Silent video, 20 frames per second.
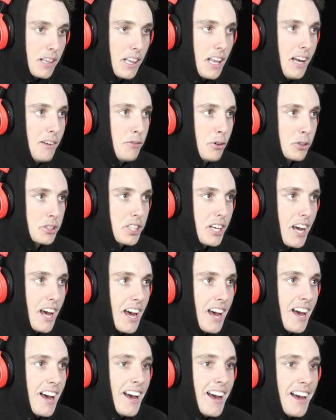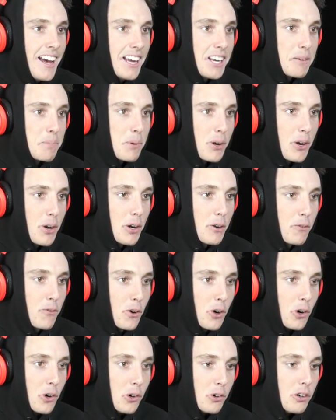Level 10,
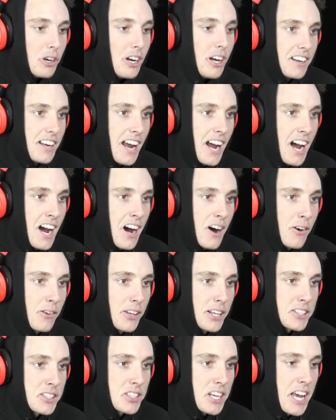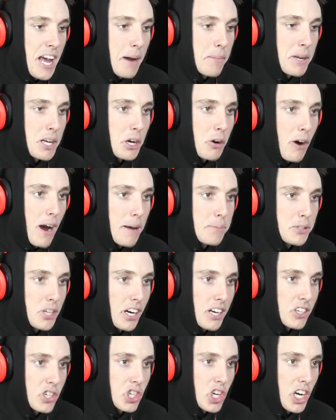beautiful. Now, let's see how many crabs
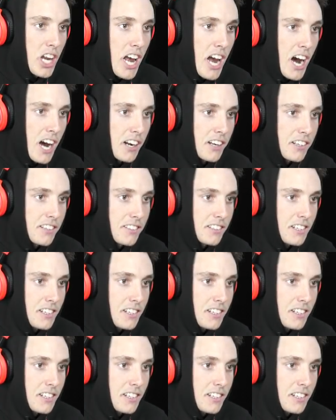I can shit out.